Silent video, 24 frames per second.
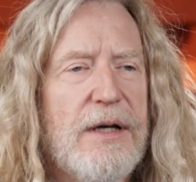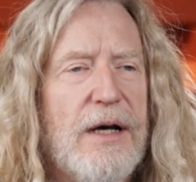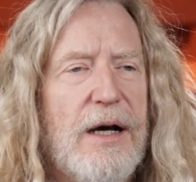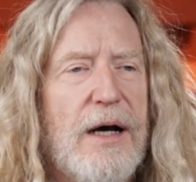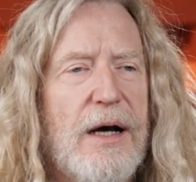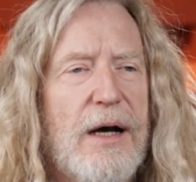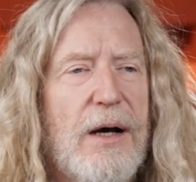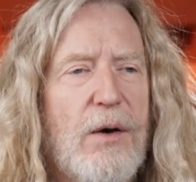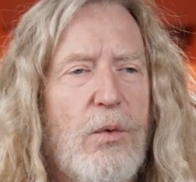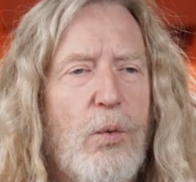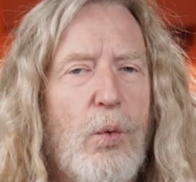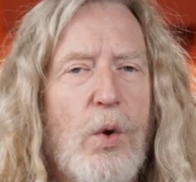
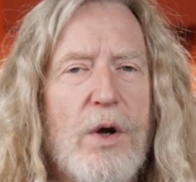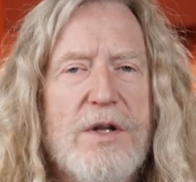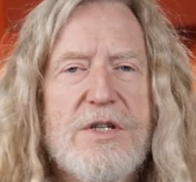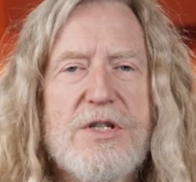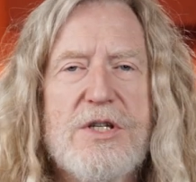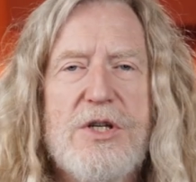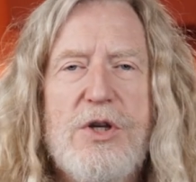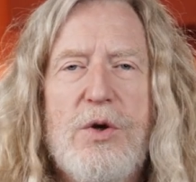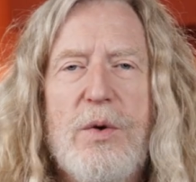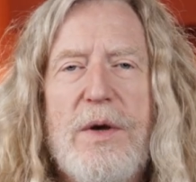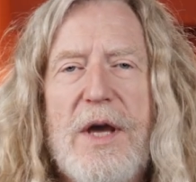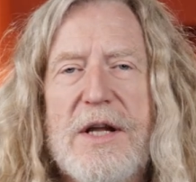
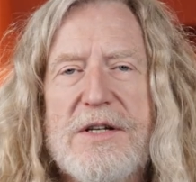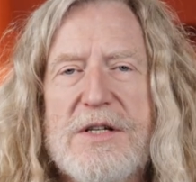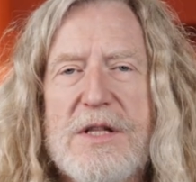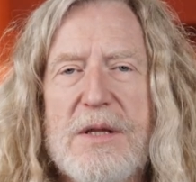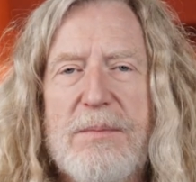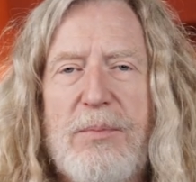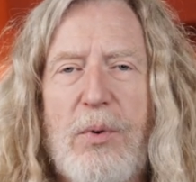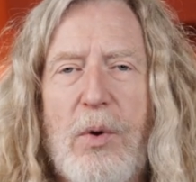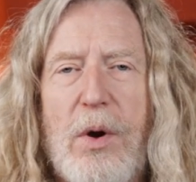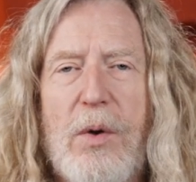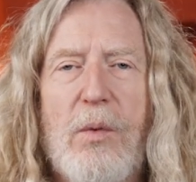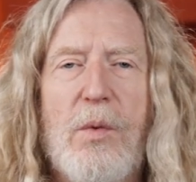Once you get to the
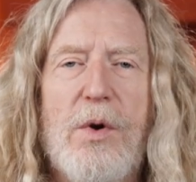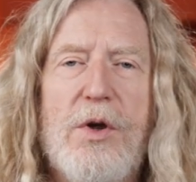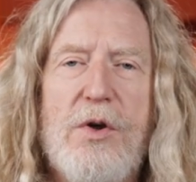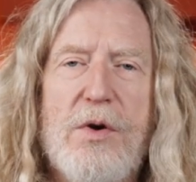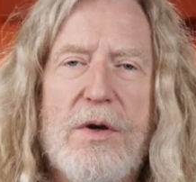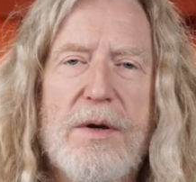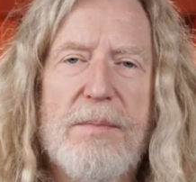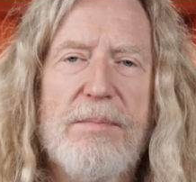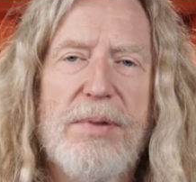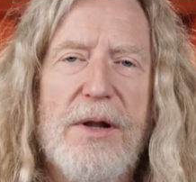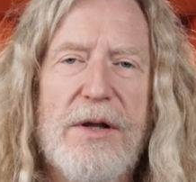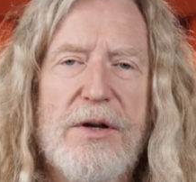point where you
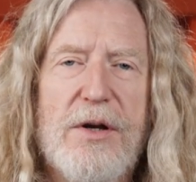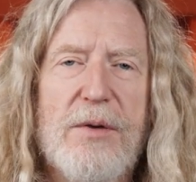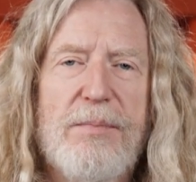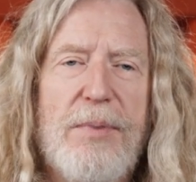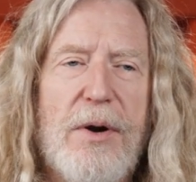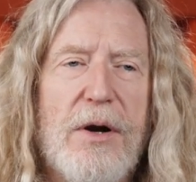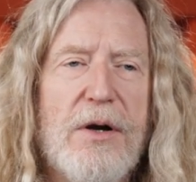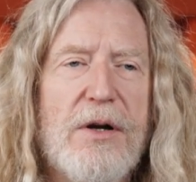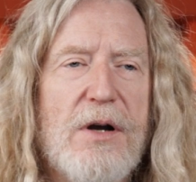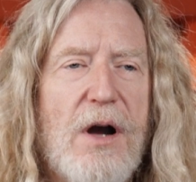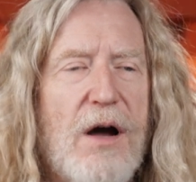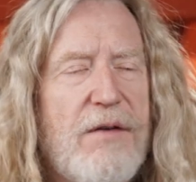can play your
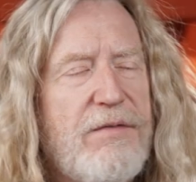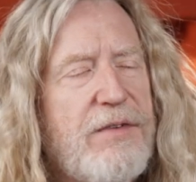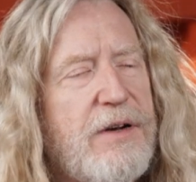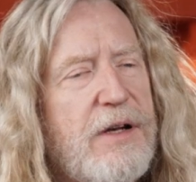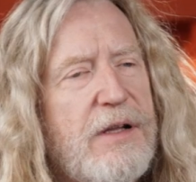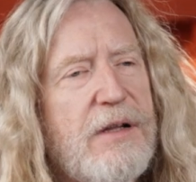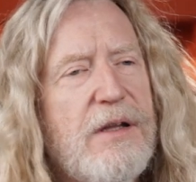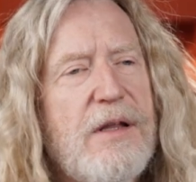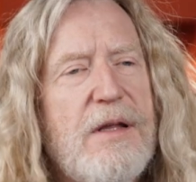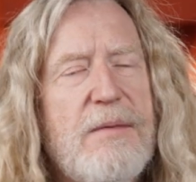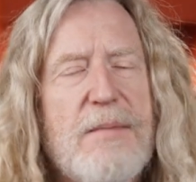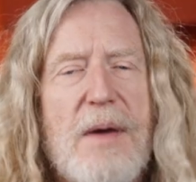part
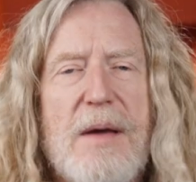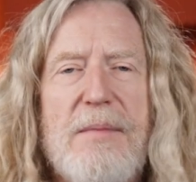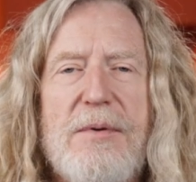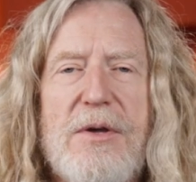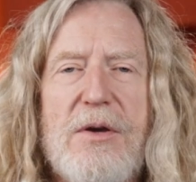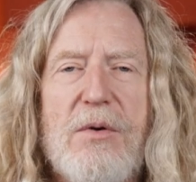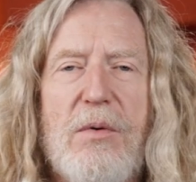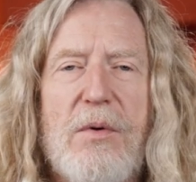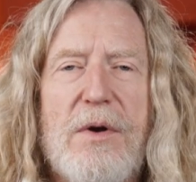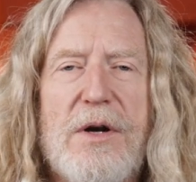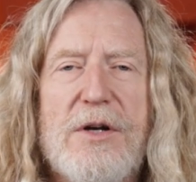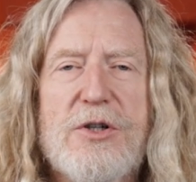confidently, maybe
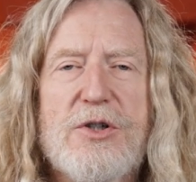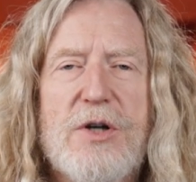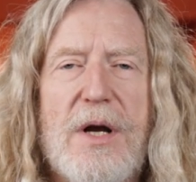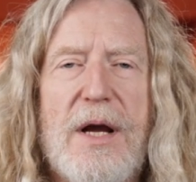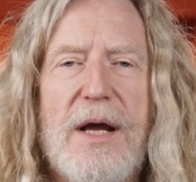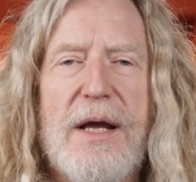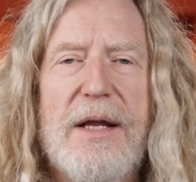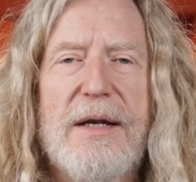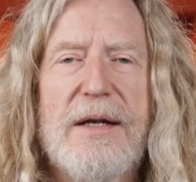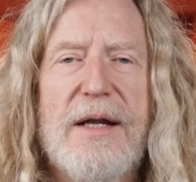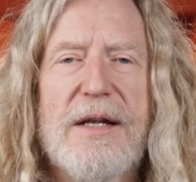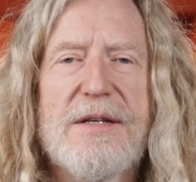you want to try
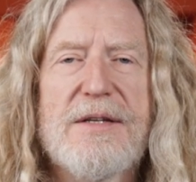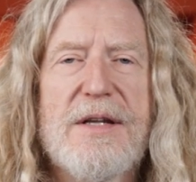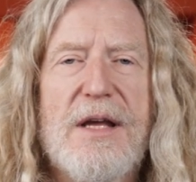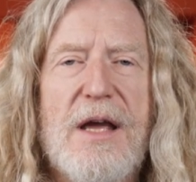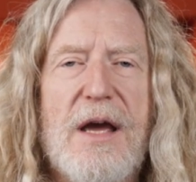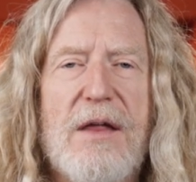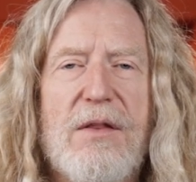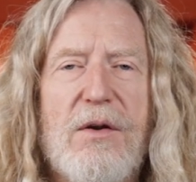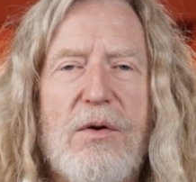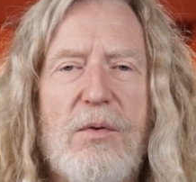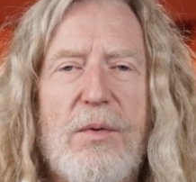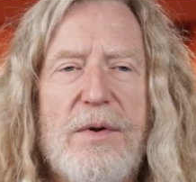and get
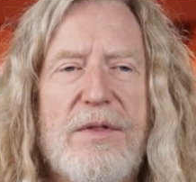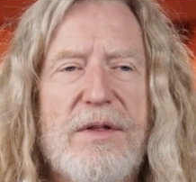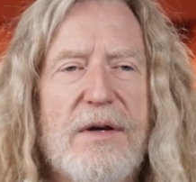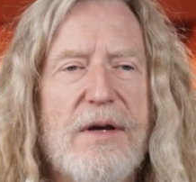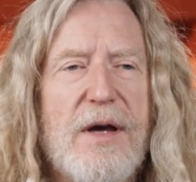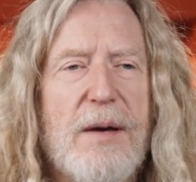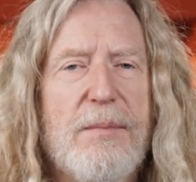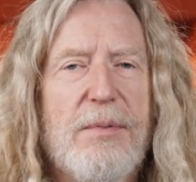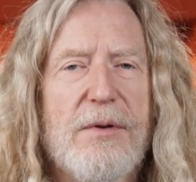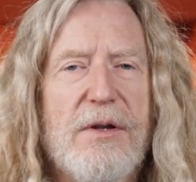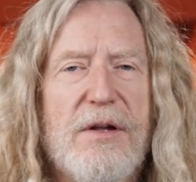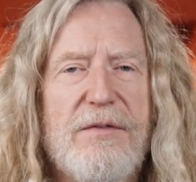together with a
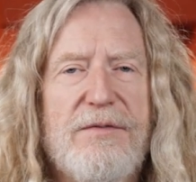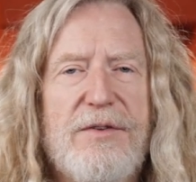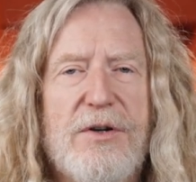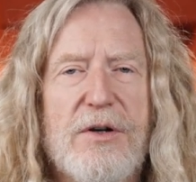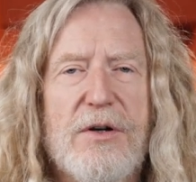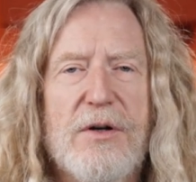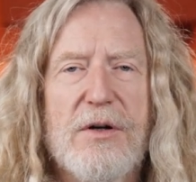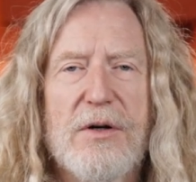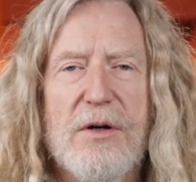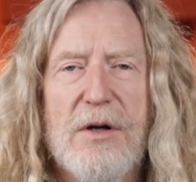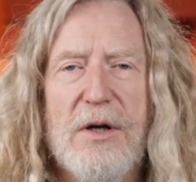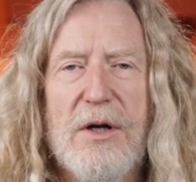couple of
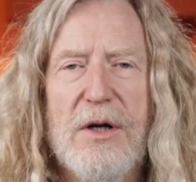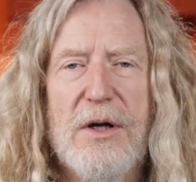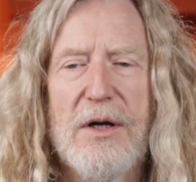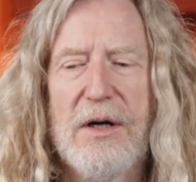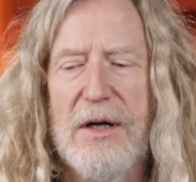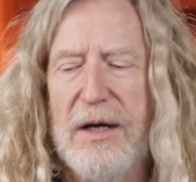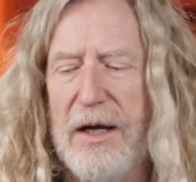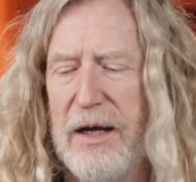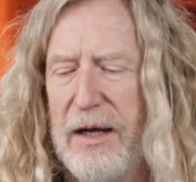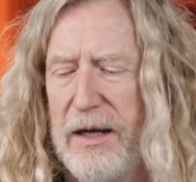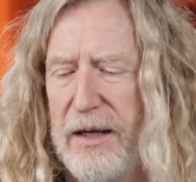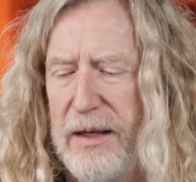your
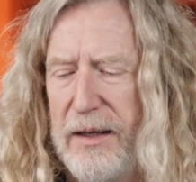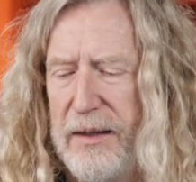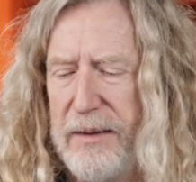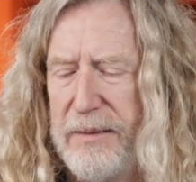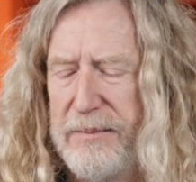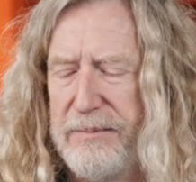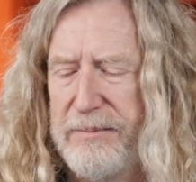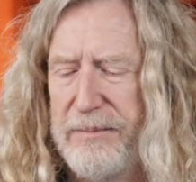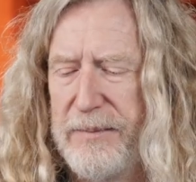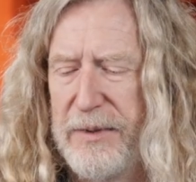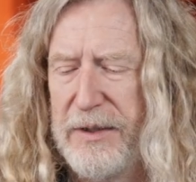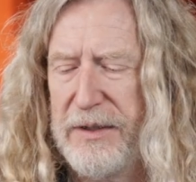
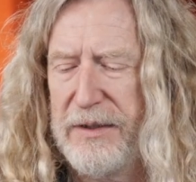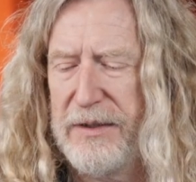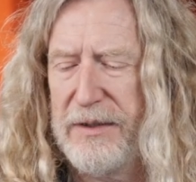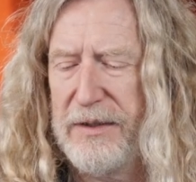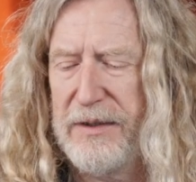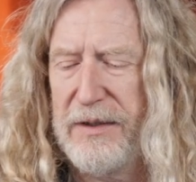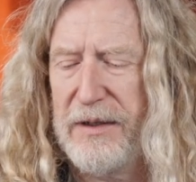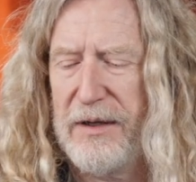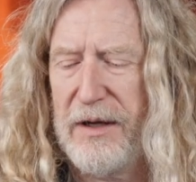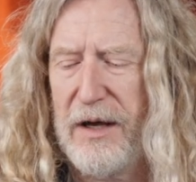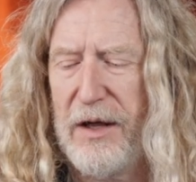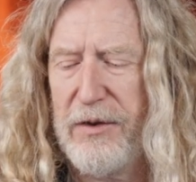
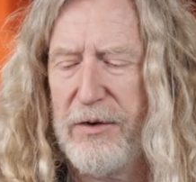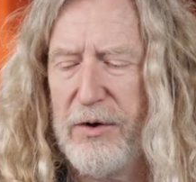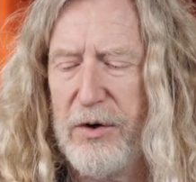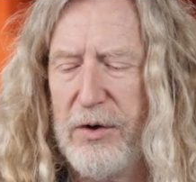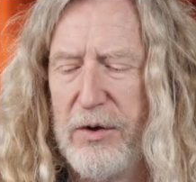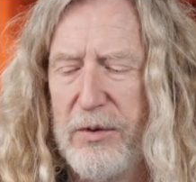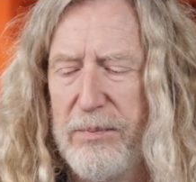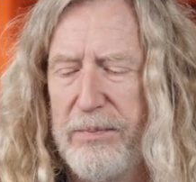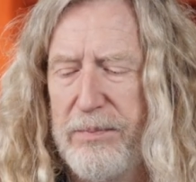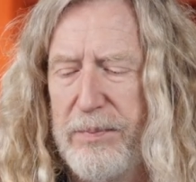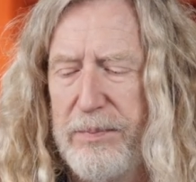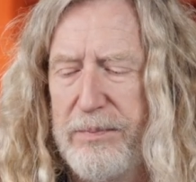
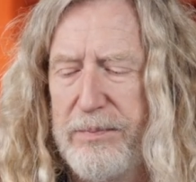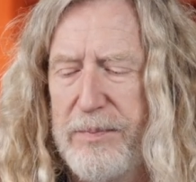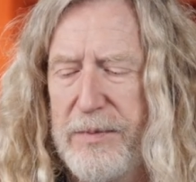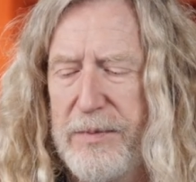other,